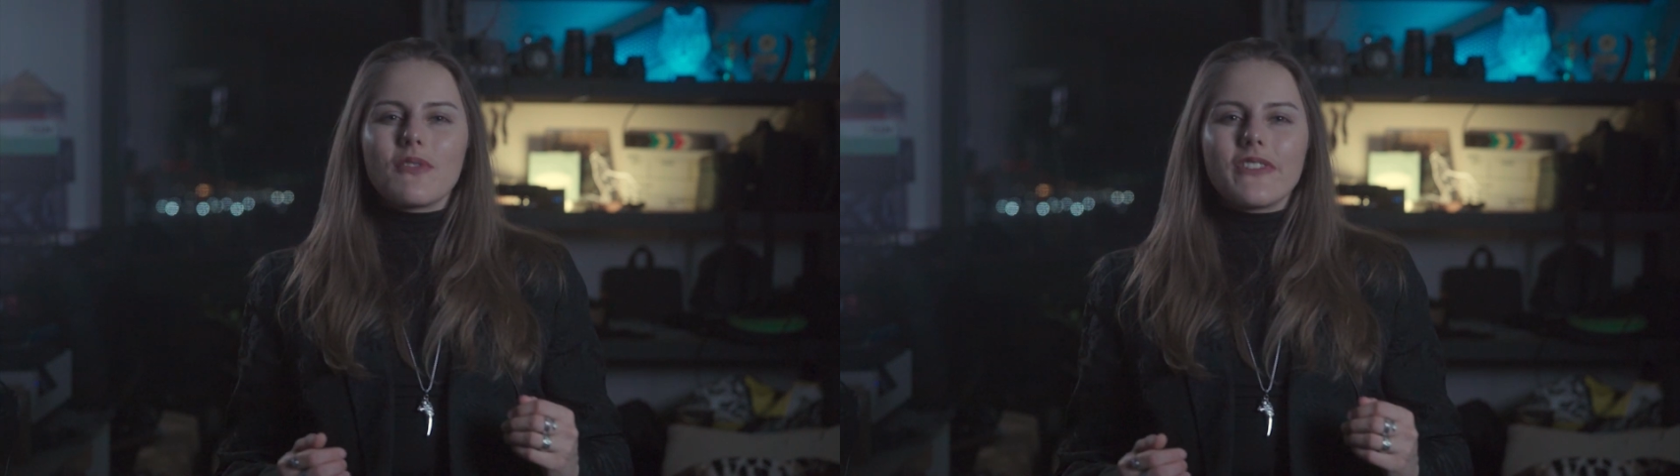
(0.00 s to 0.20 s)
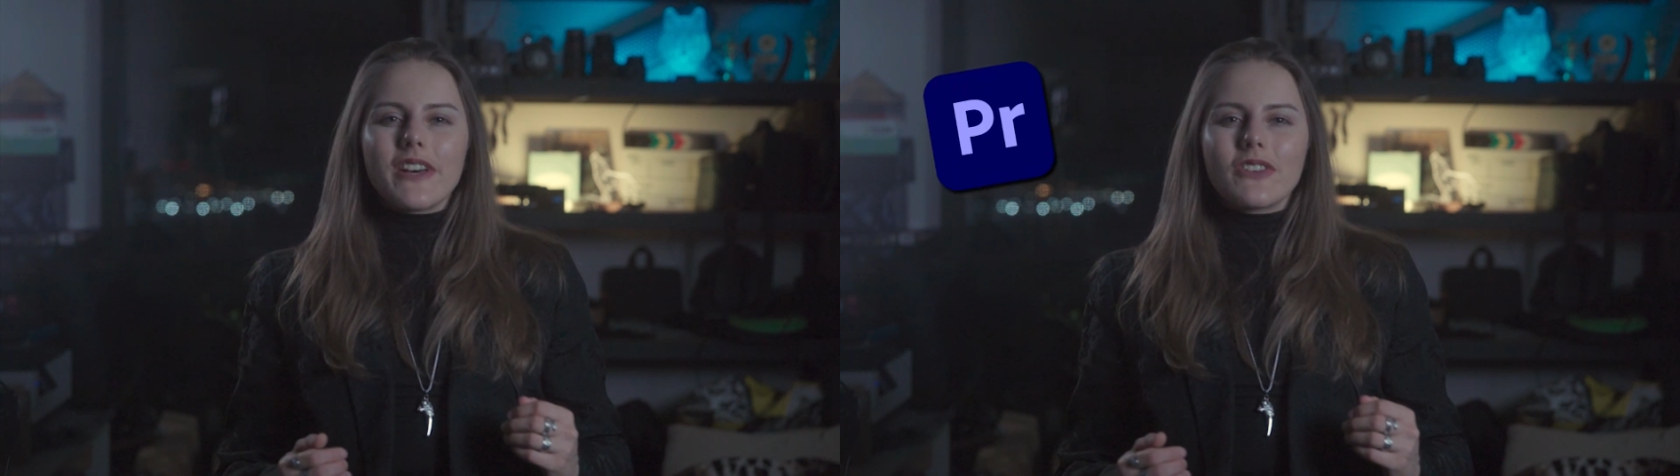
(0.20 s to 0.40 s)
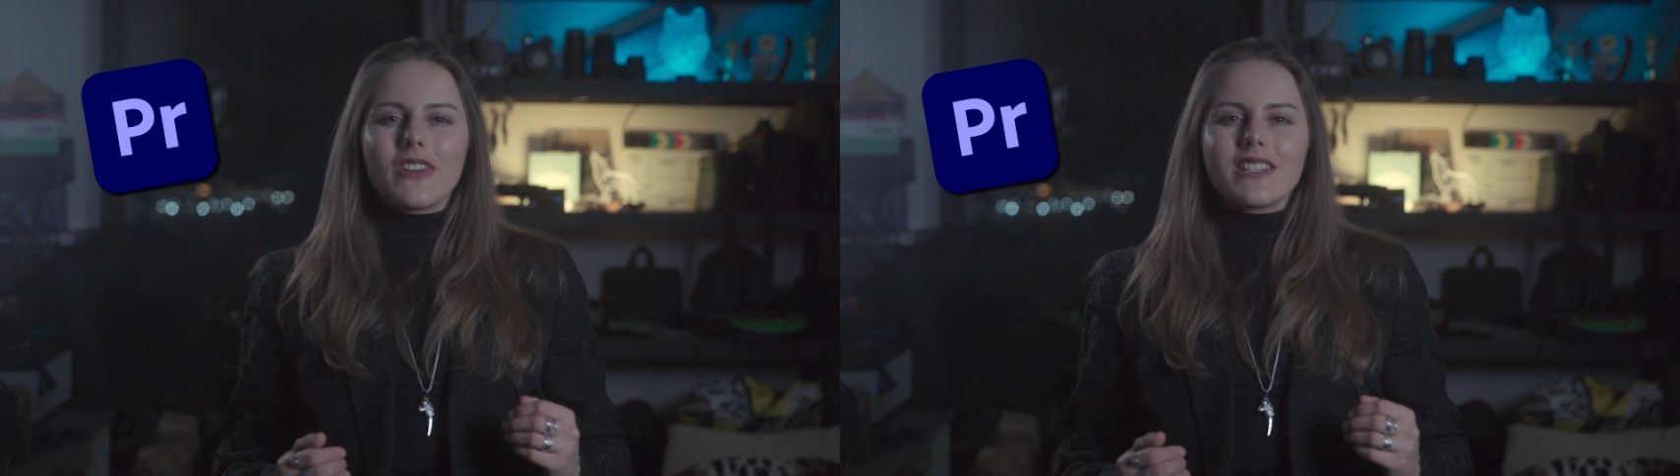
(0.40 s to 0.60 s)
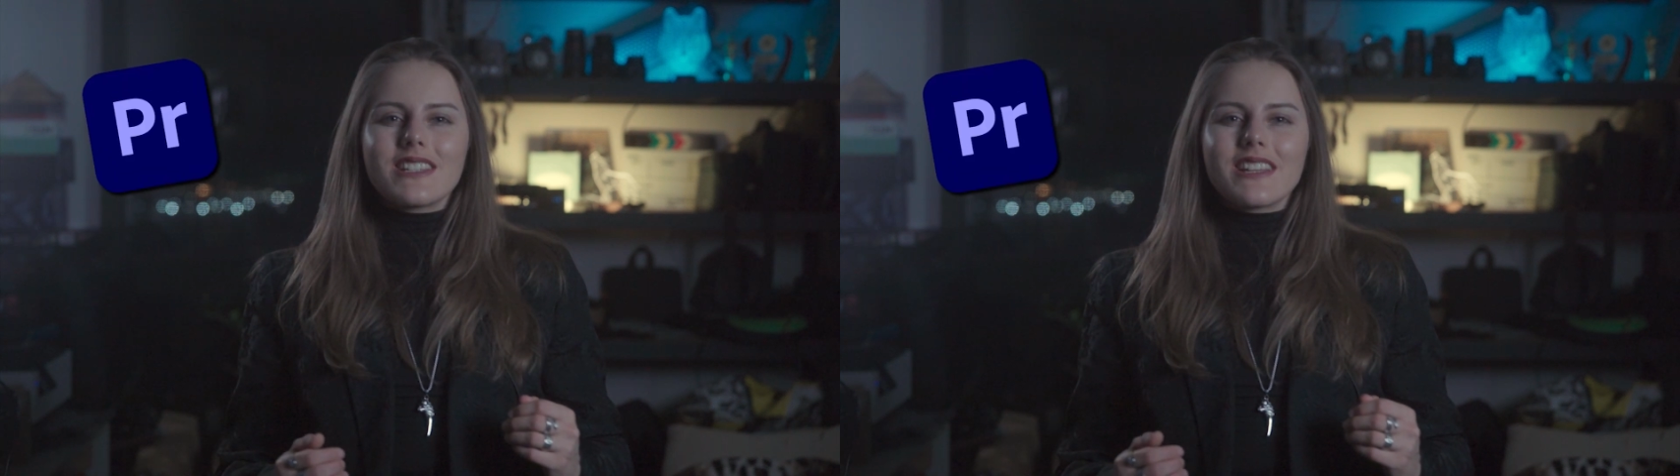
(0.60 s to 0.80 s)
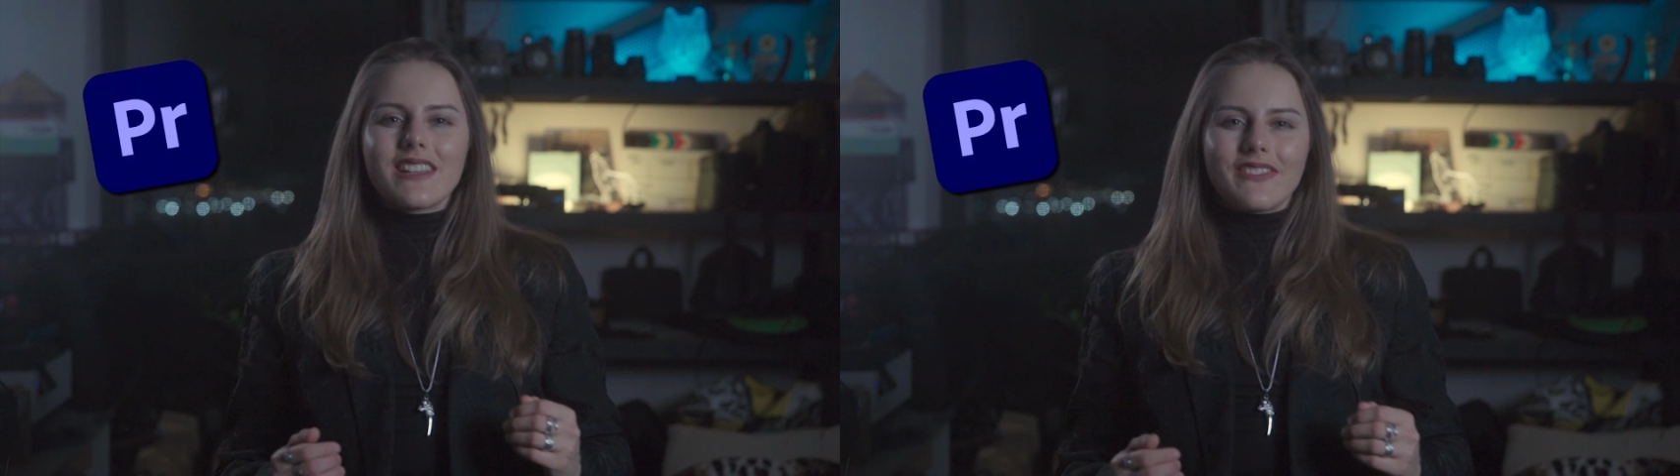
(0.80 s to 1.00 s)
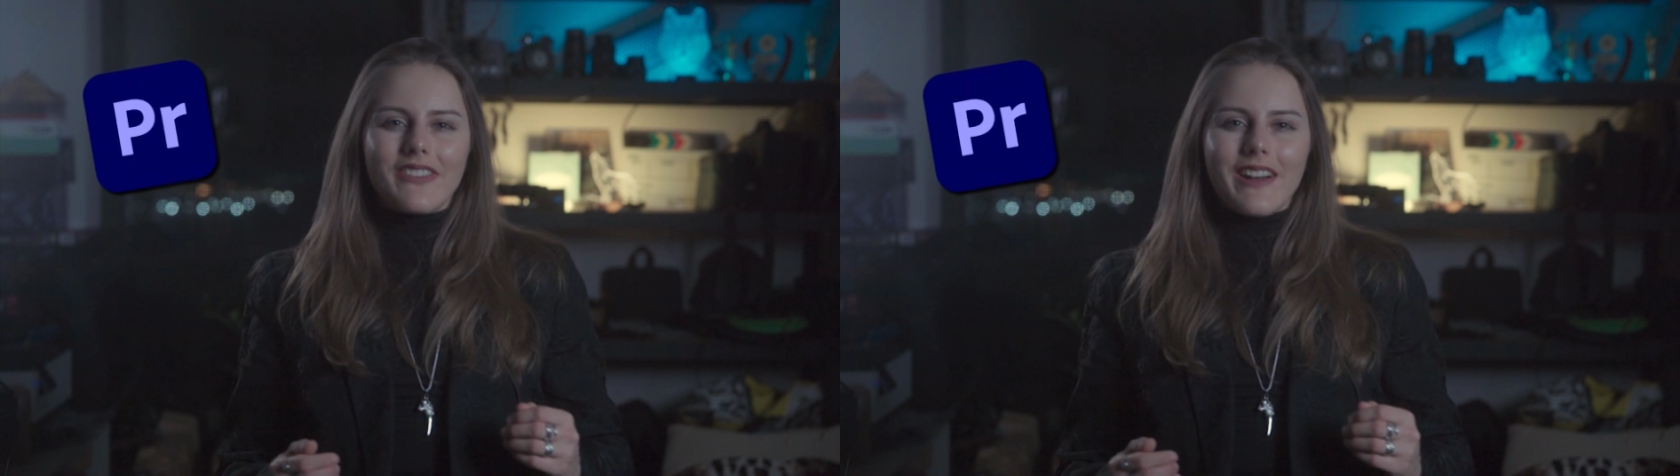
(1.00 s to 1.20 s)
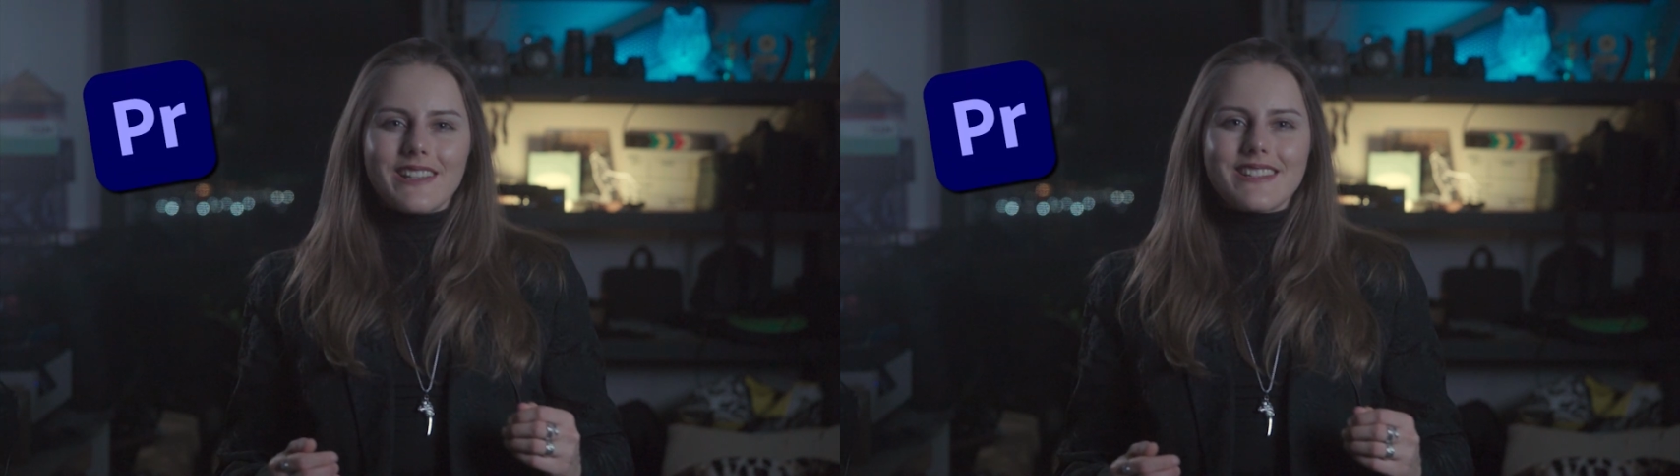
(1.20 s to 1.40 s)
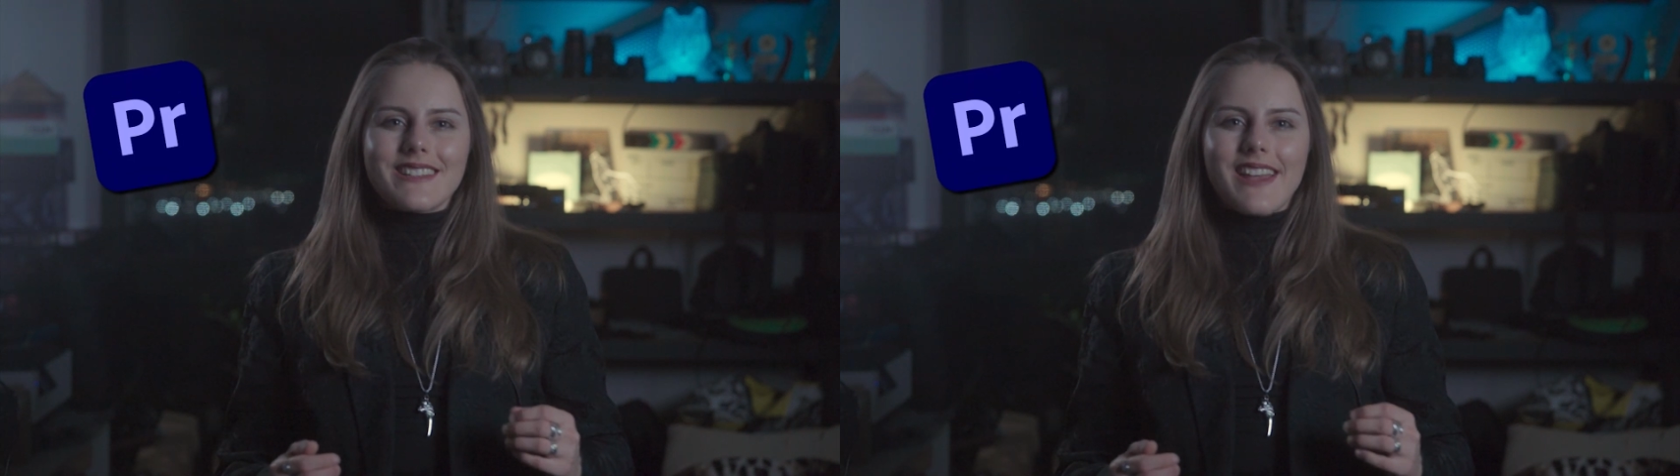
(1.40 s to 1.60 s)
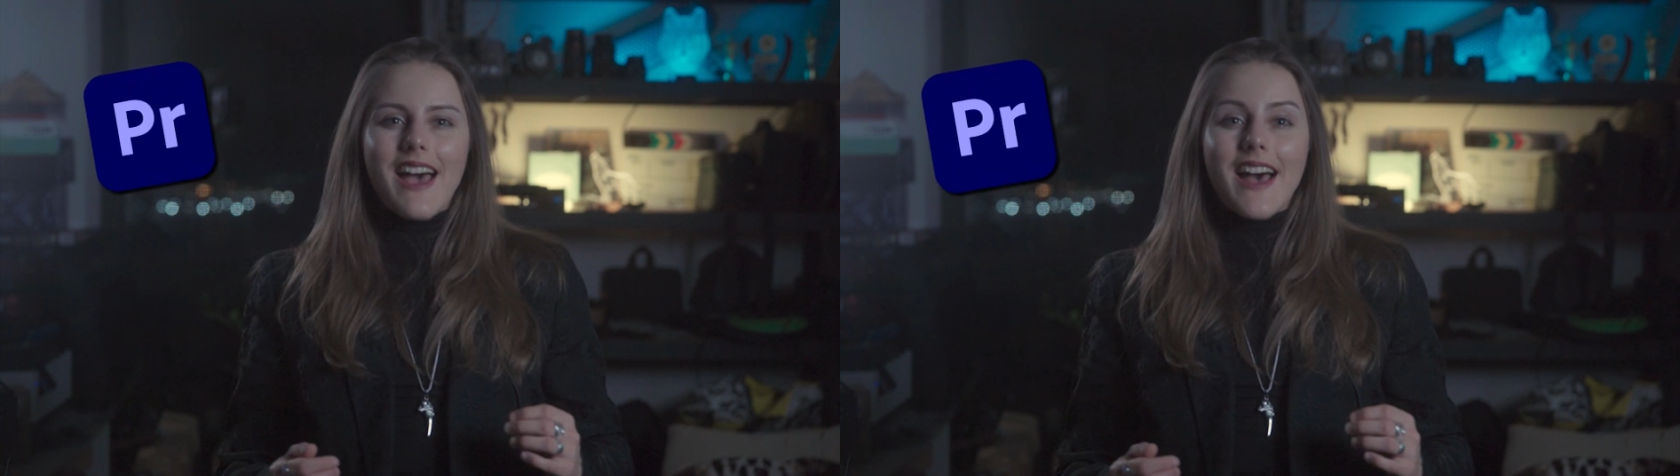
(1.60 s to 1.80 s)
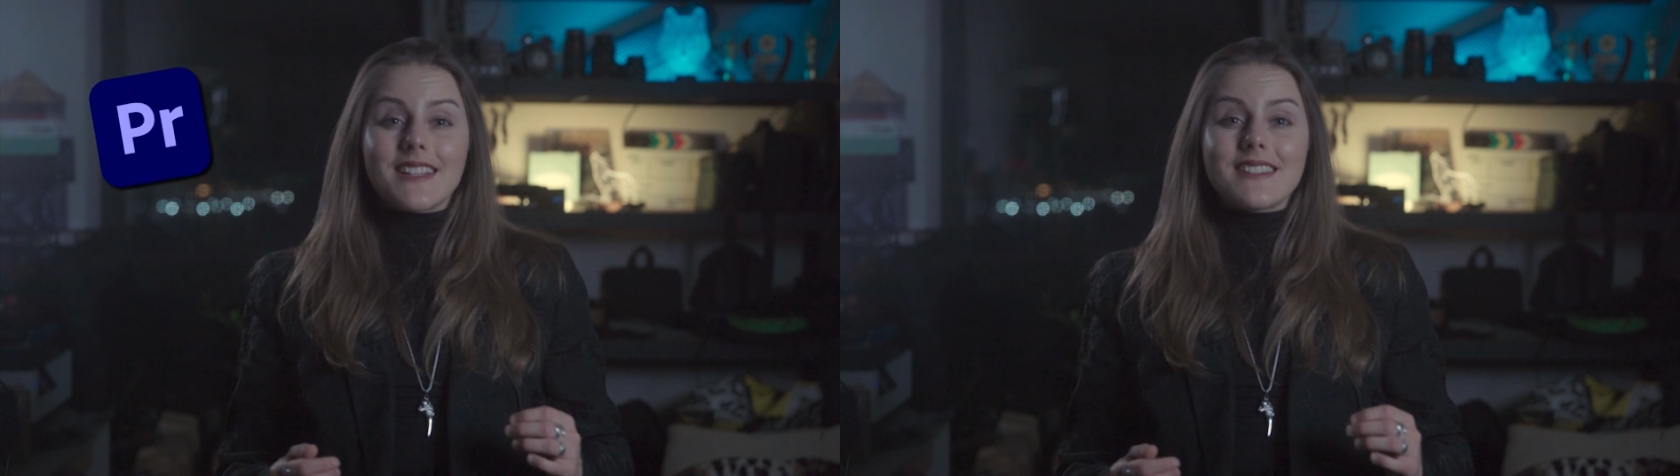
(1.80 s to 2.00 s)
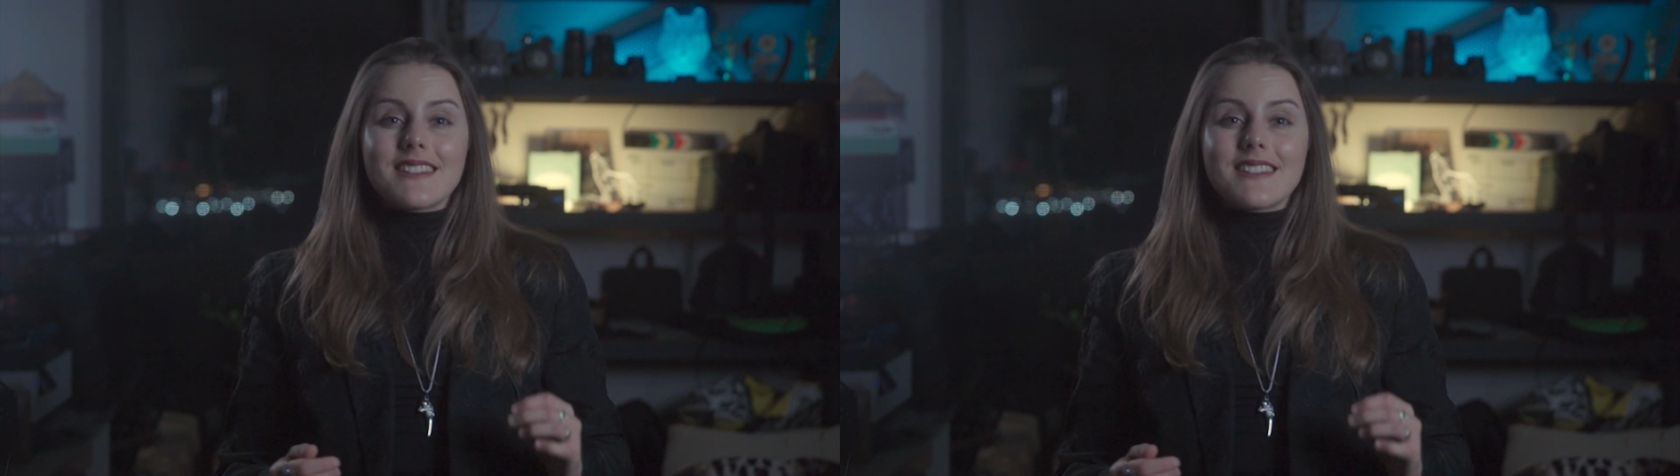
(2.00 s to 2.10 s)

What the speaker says: further editing advice that adds